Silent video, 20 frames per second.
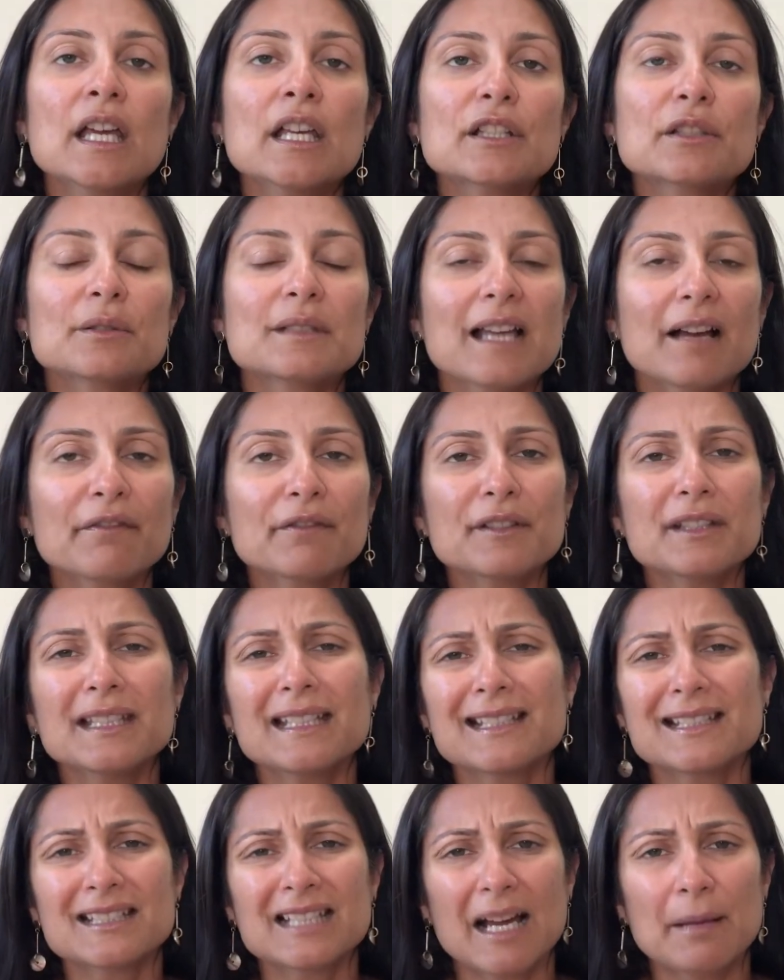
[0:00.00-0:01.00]
So
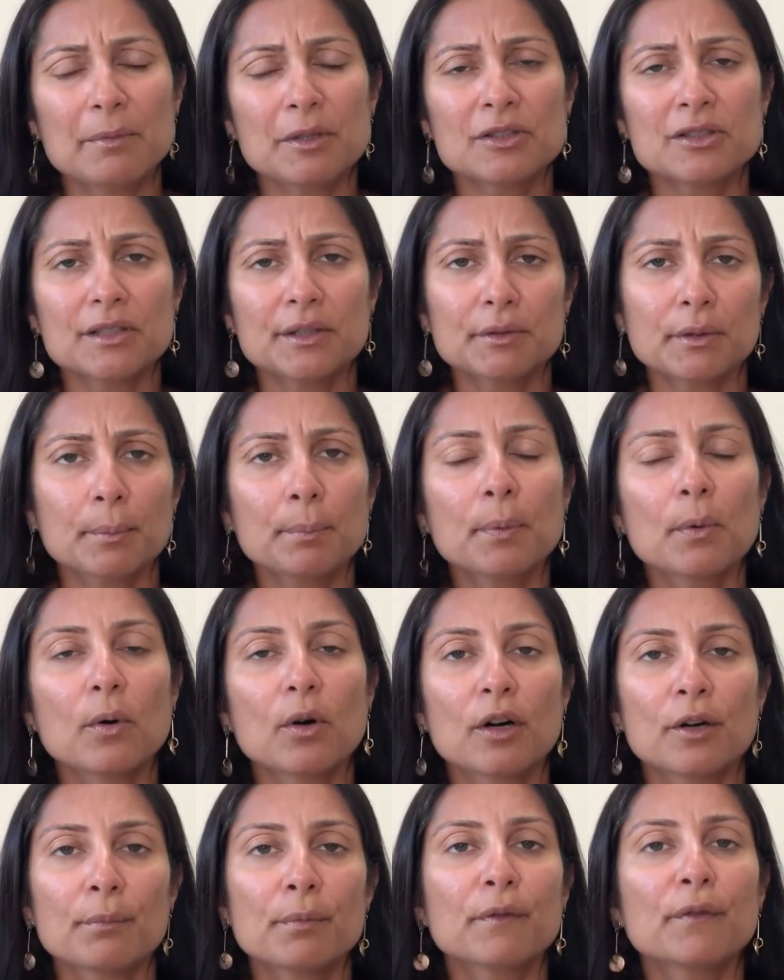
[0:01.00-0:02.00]
definitely establish the
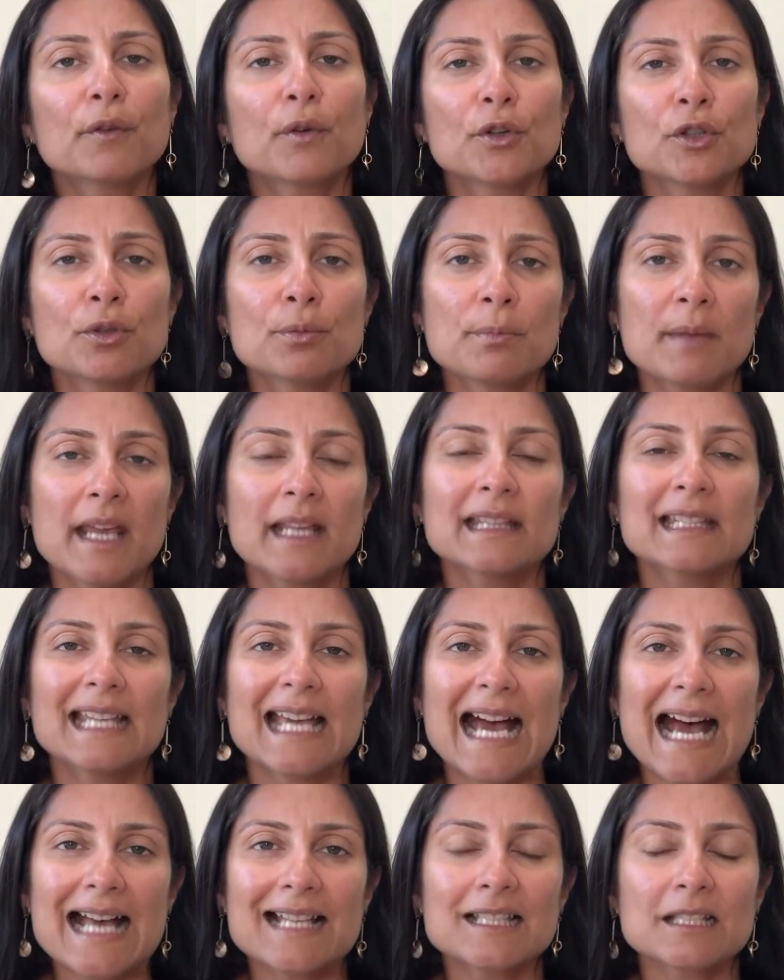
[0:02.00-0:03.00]
rapport before you make the
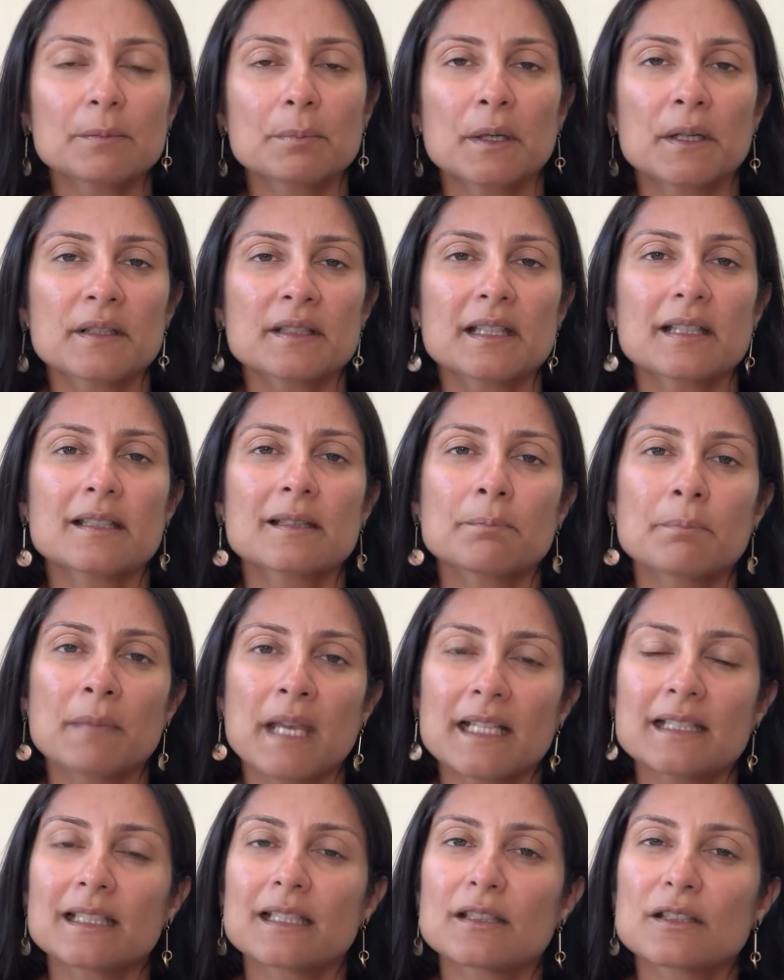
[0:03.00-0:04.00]
ask, because it
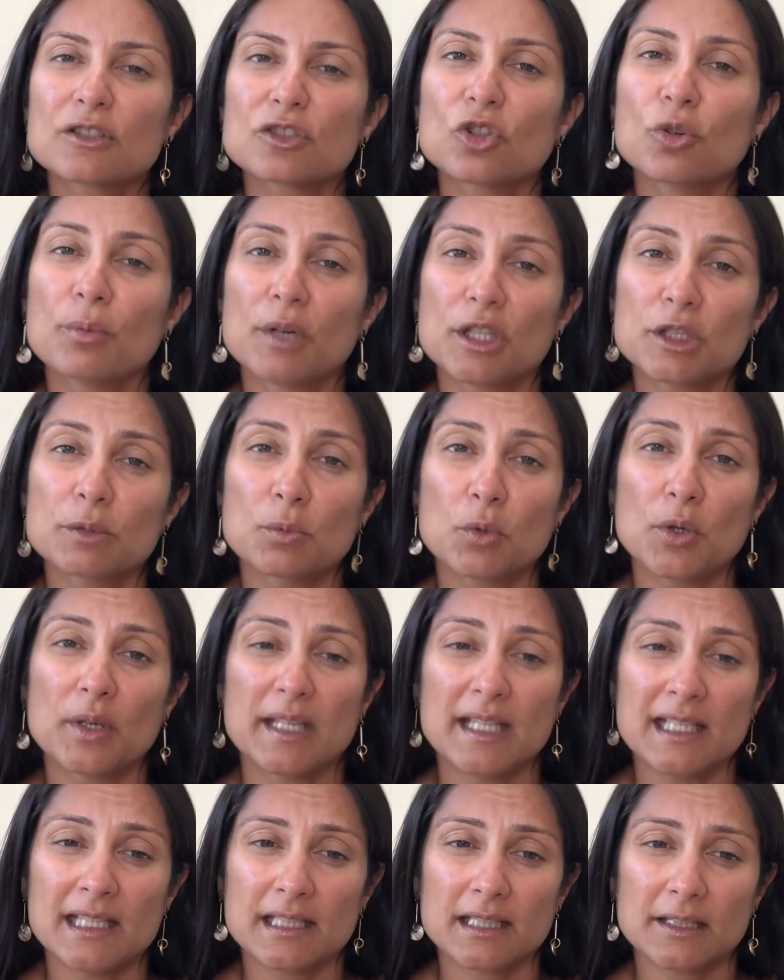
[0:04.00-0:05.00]
makes it so much more
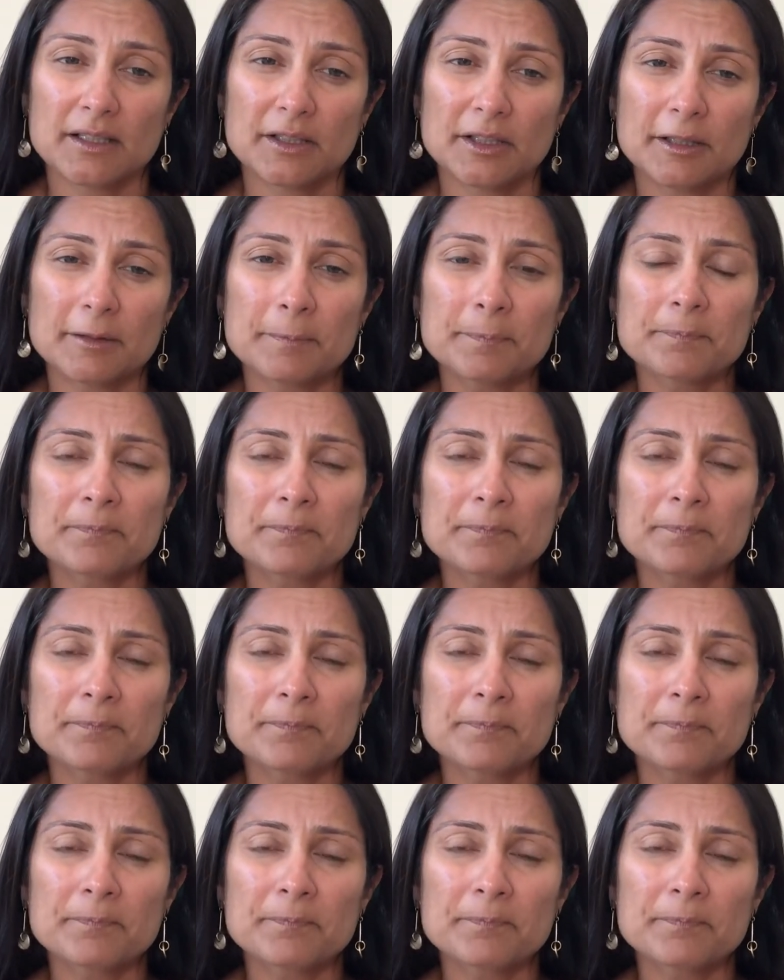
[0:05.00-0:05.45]
easier.